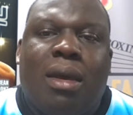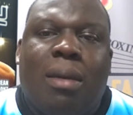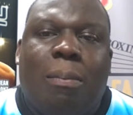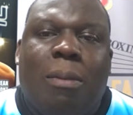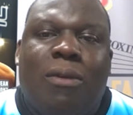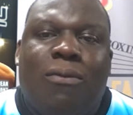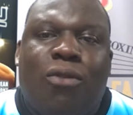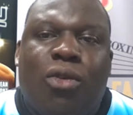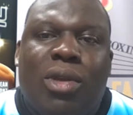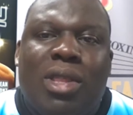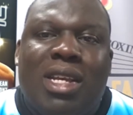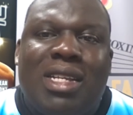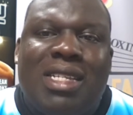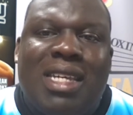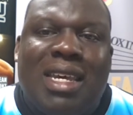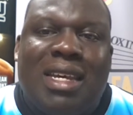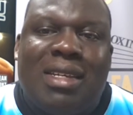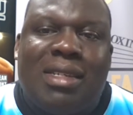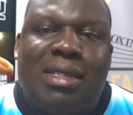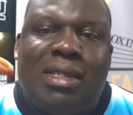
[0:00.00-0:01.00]
before they
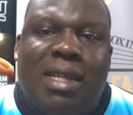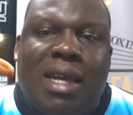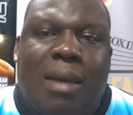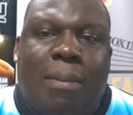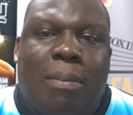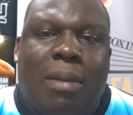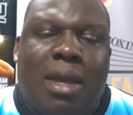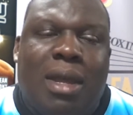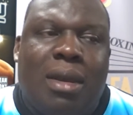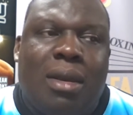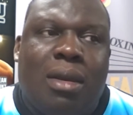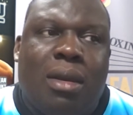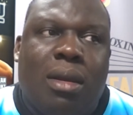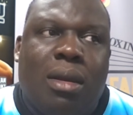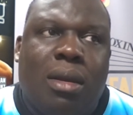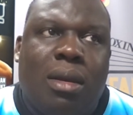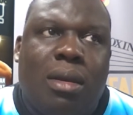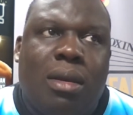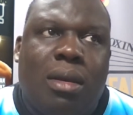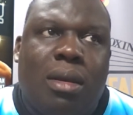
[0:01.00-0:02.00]
take a step. And
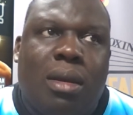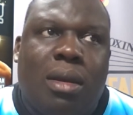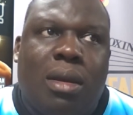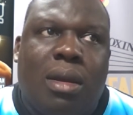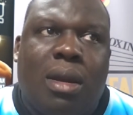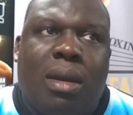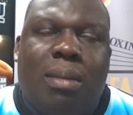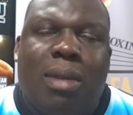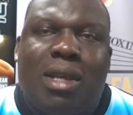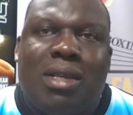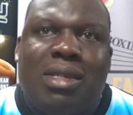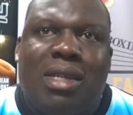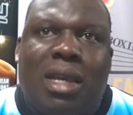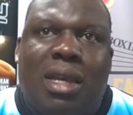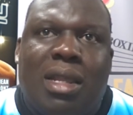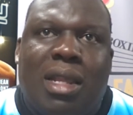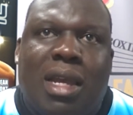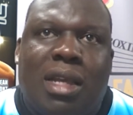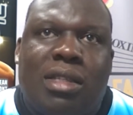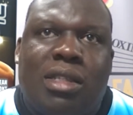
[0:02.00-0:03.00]
I'm not
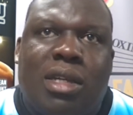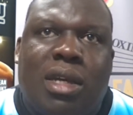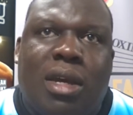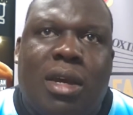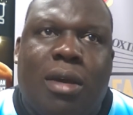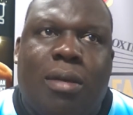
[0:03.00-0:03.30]
saying that